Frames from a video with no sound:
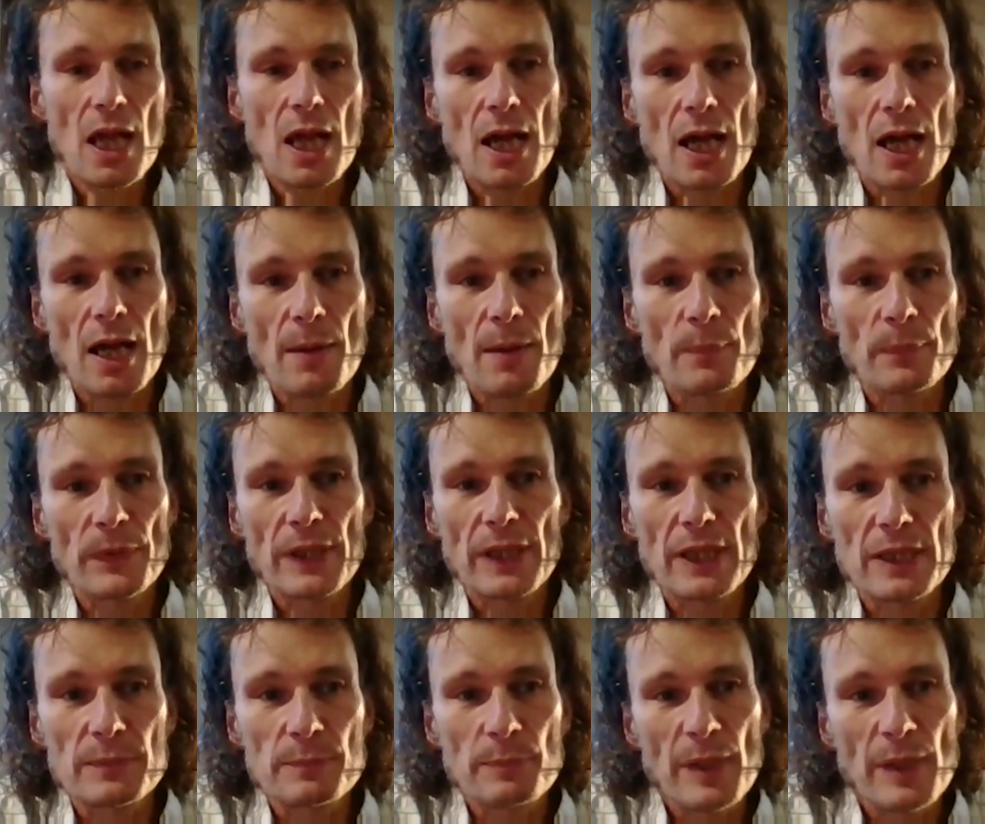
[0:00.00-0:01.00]

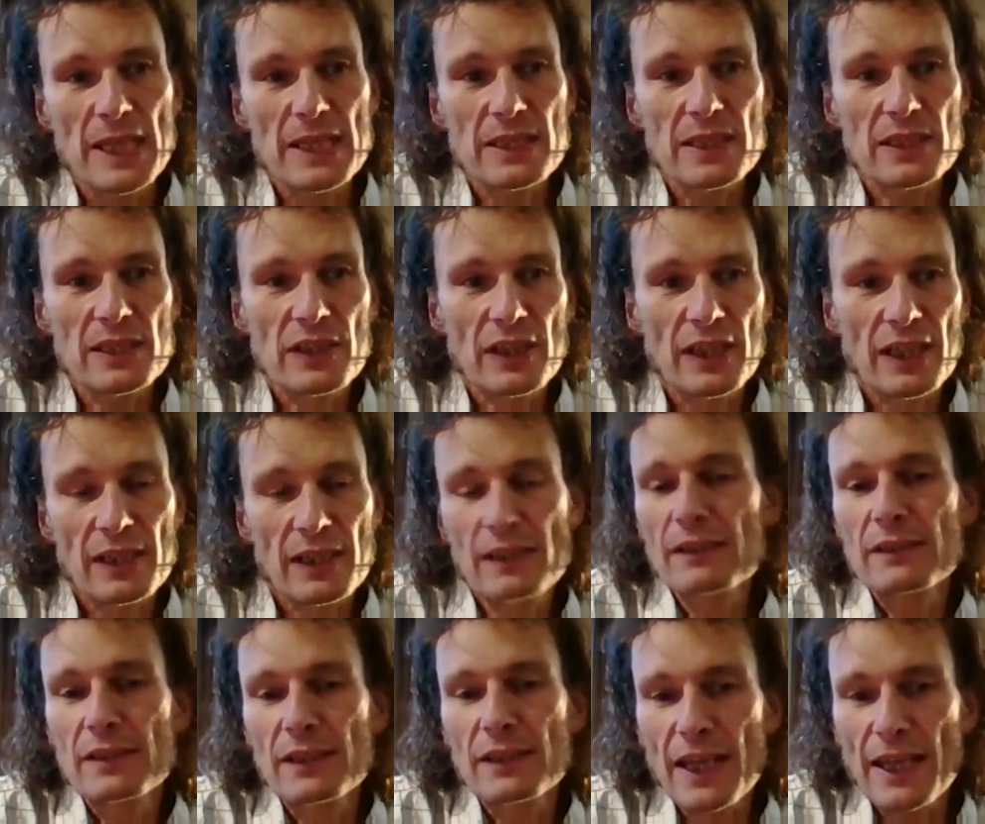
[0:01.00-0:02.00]
It's painted
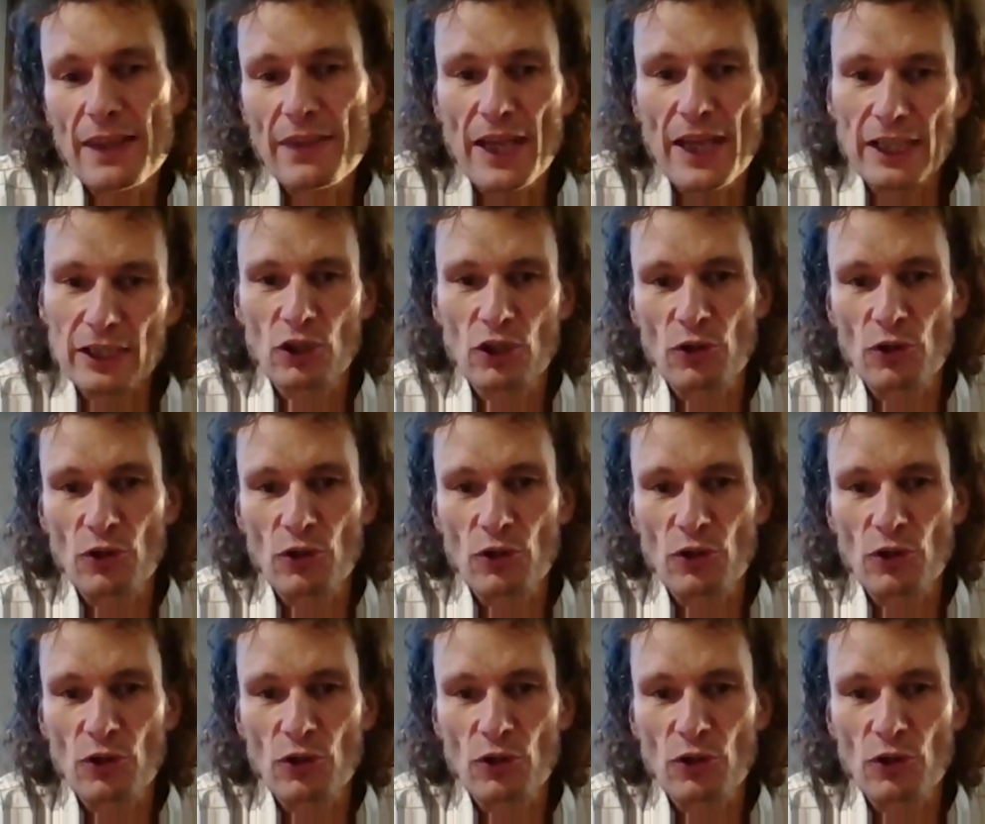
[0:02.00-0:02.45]
to get that